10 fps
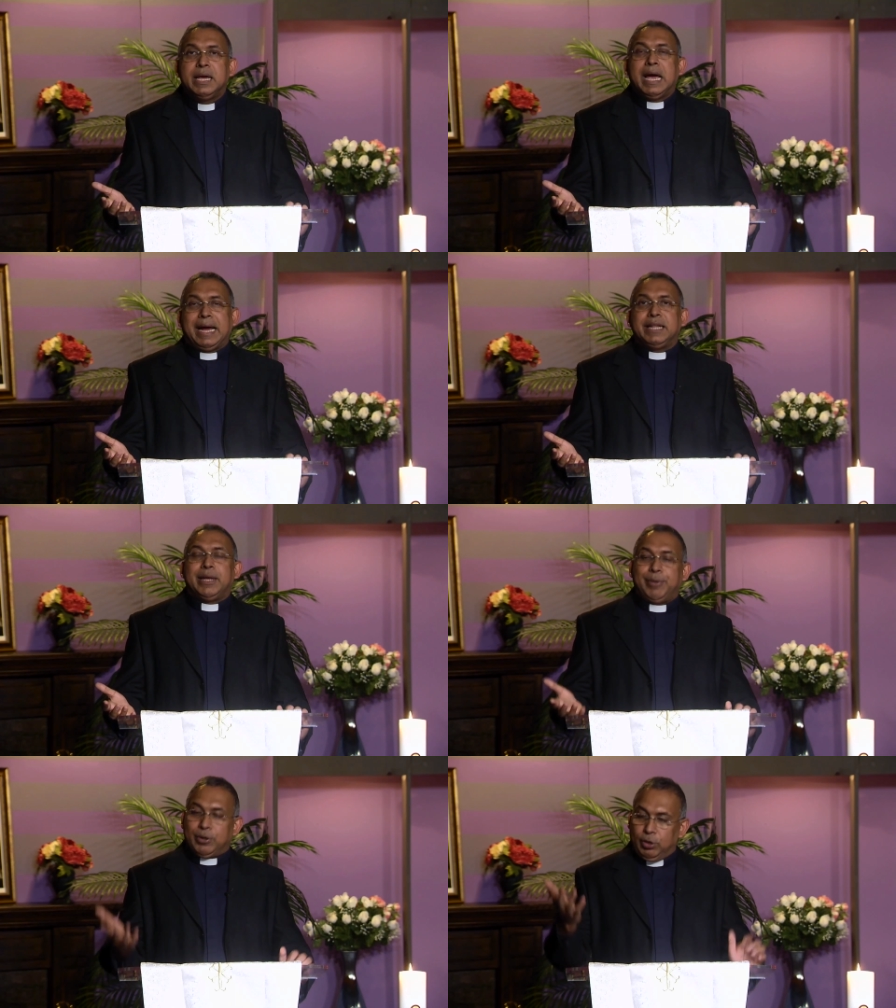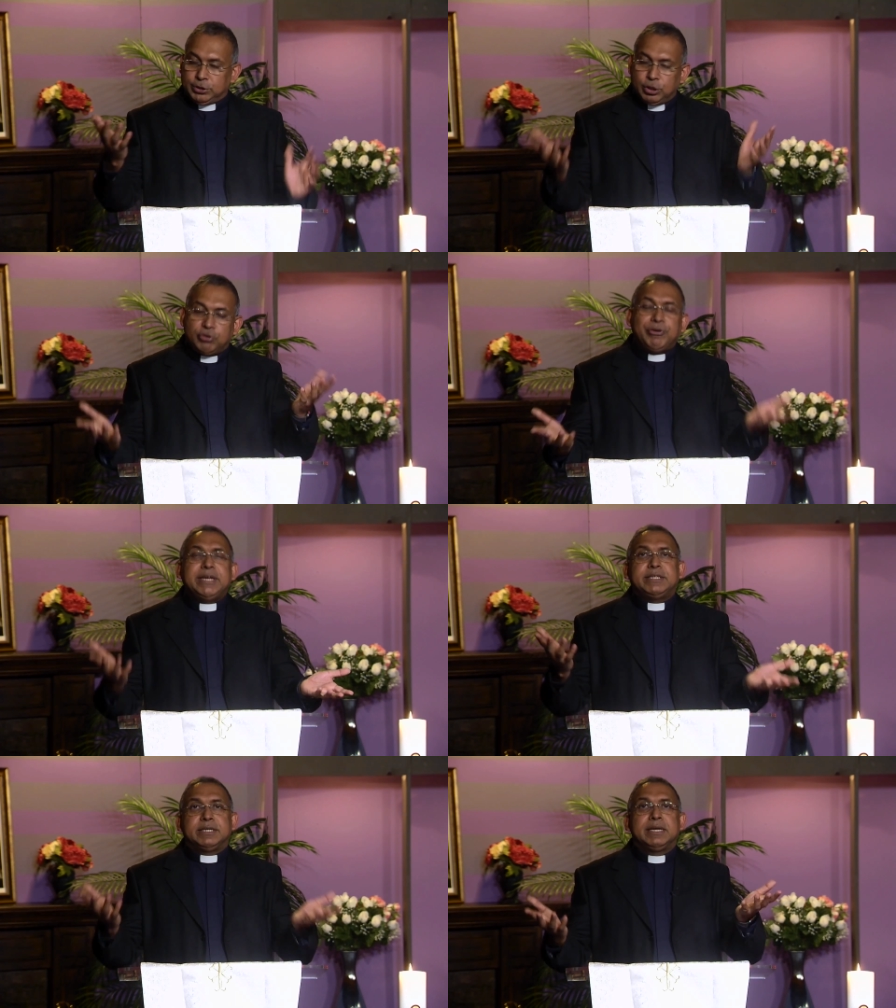and they were also
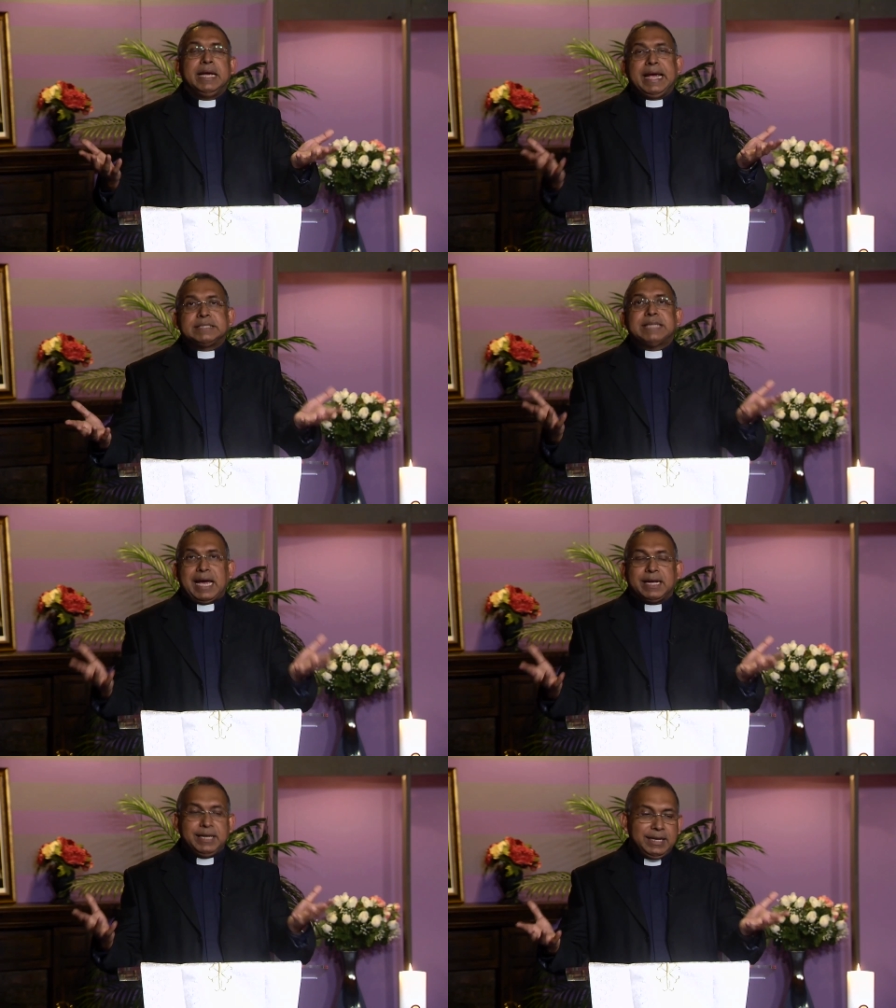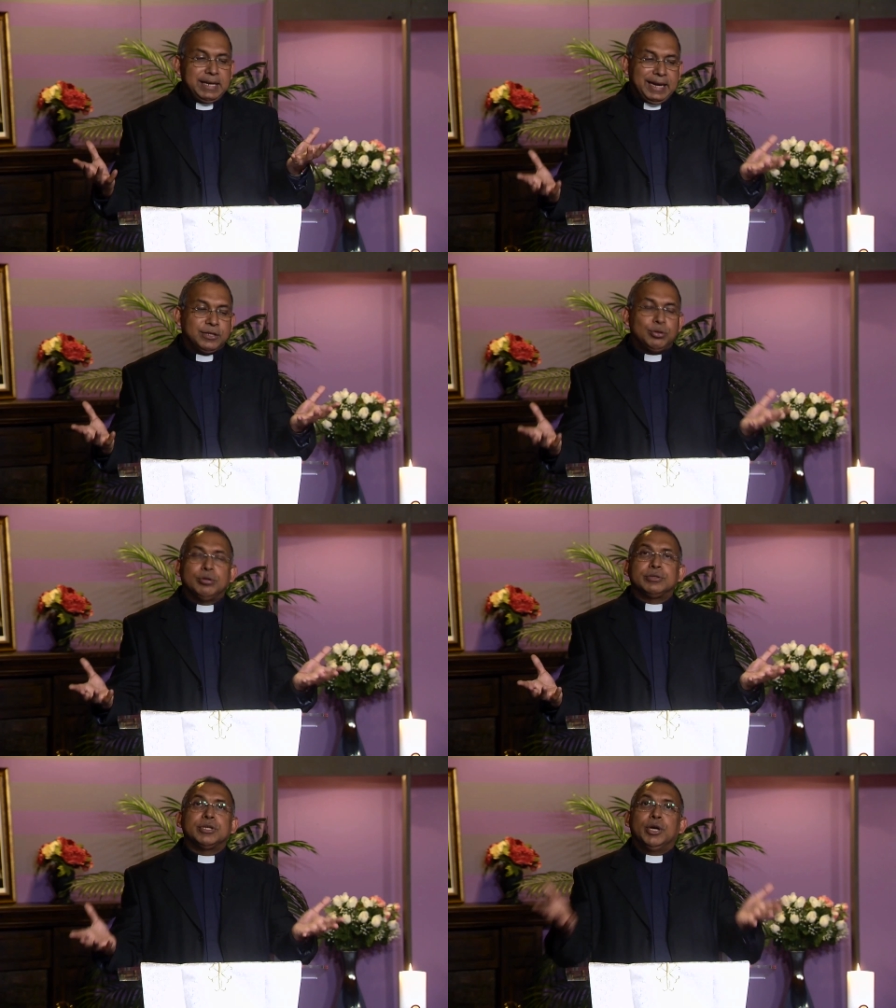treated exactly like
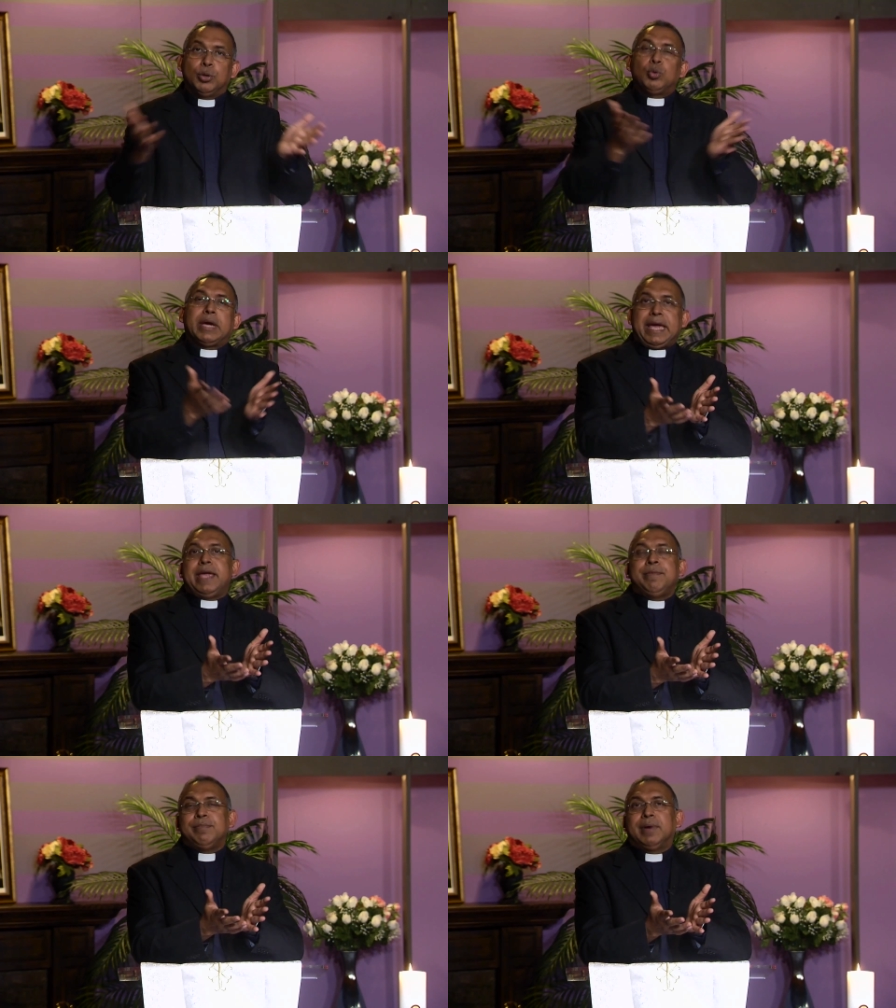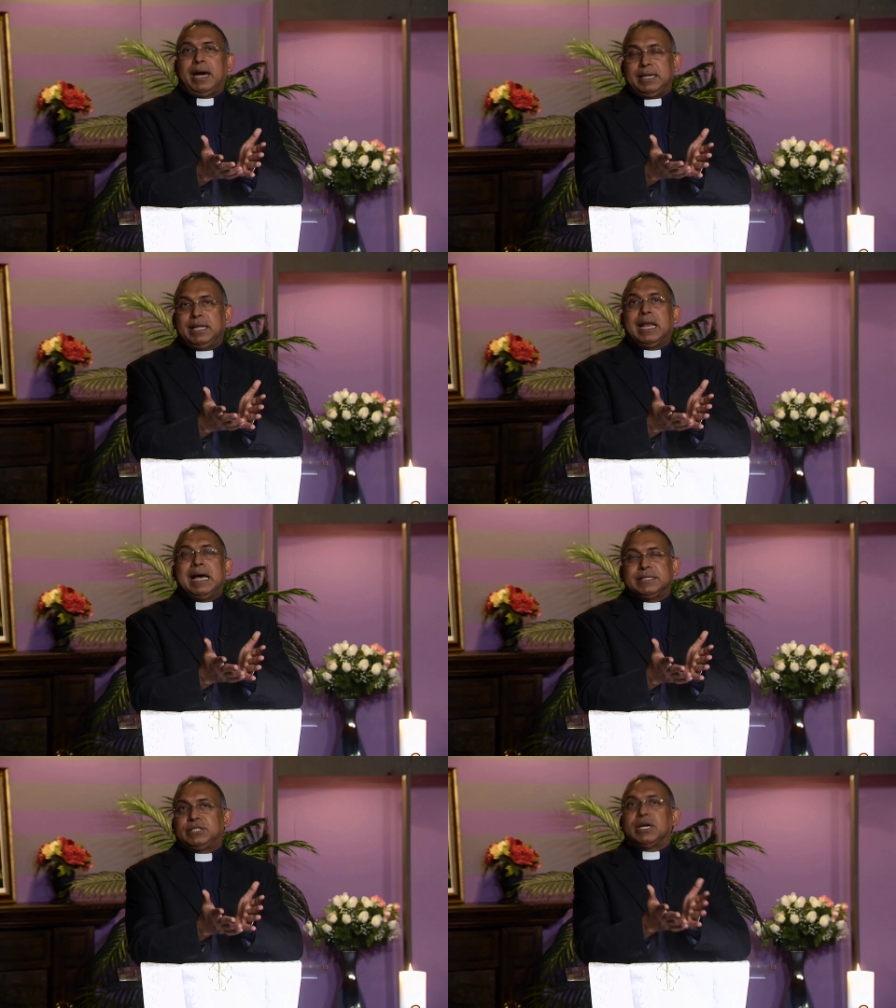those who came at the
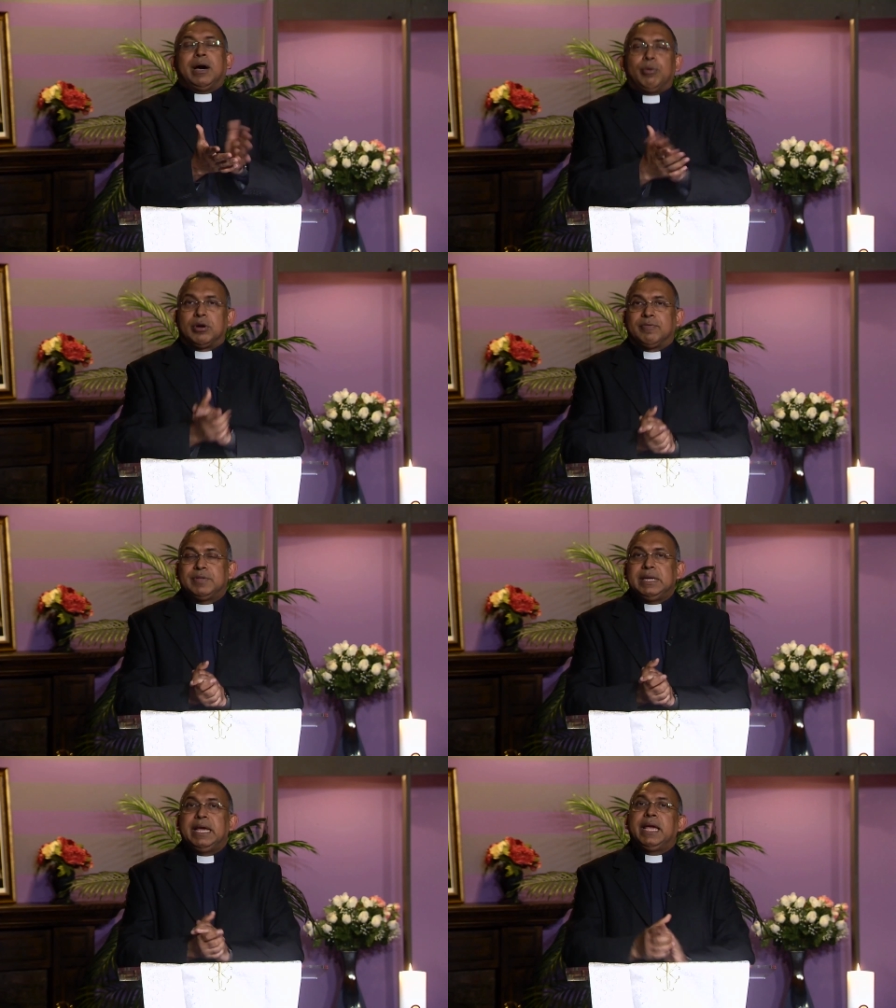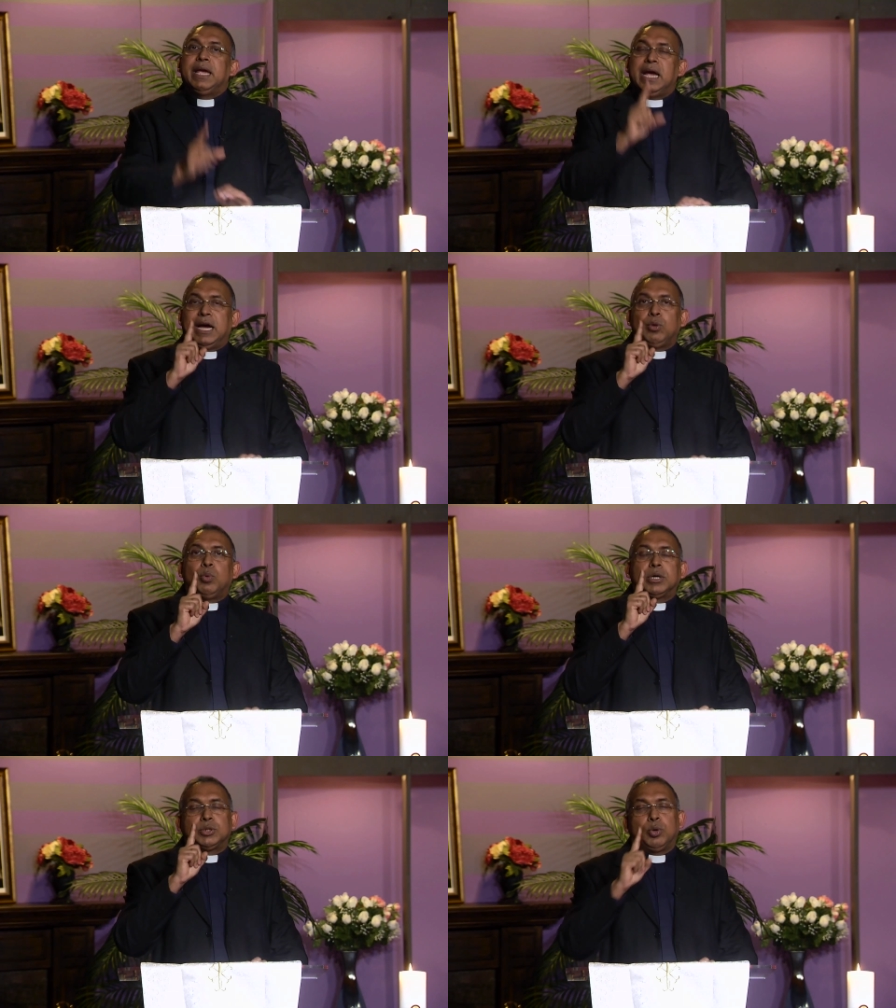last hour of the day and
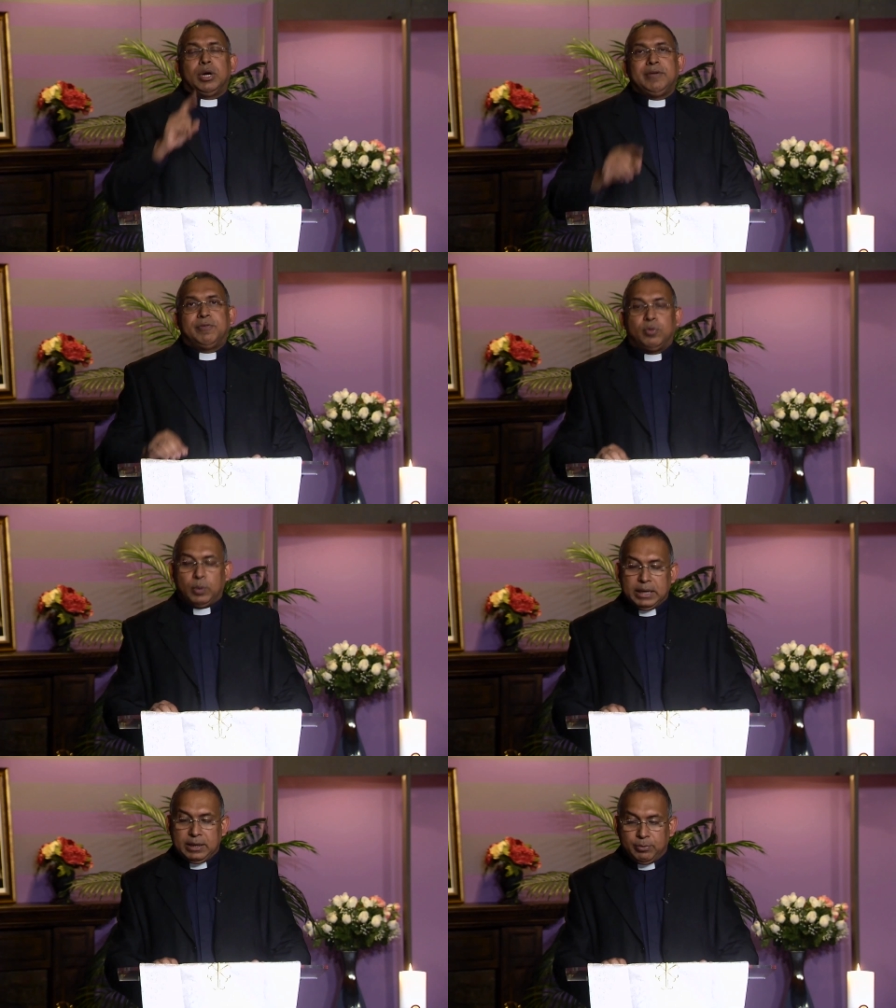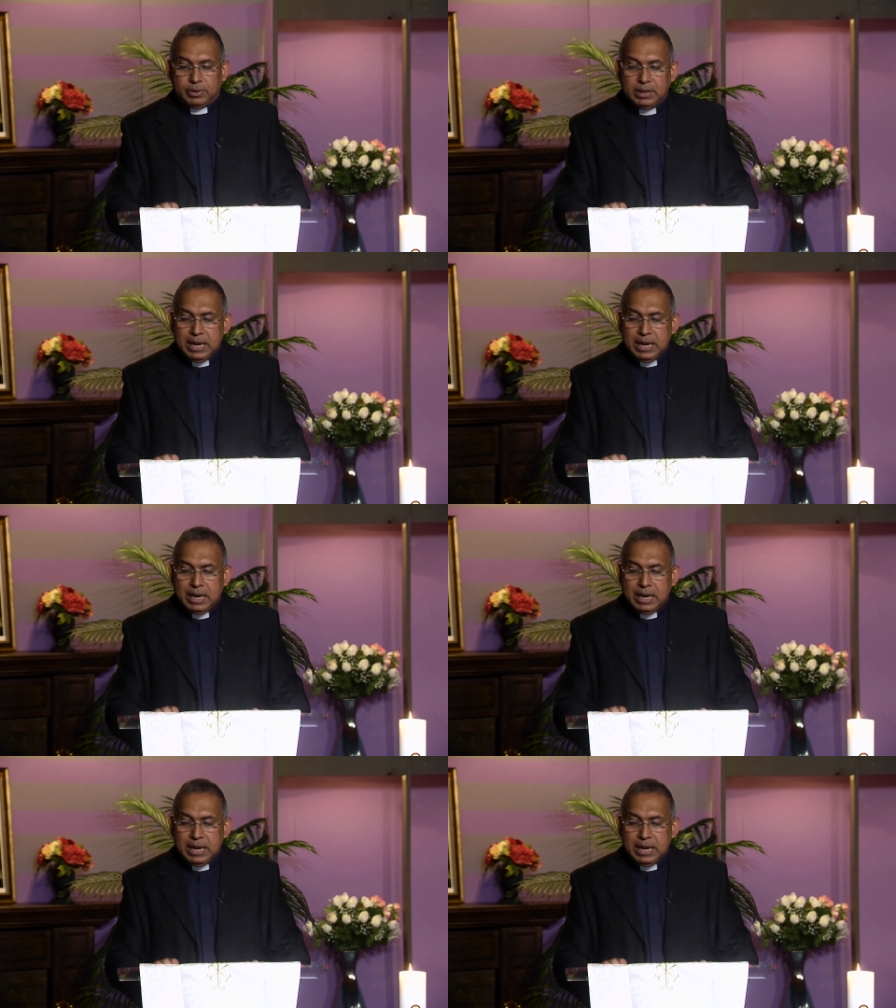worked only for one hour.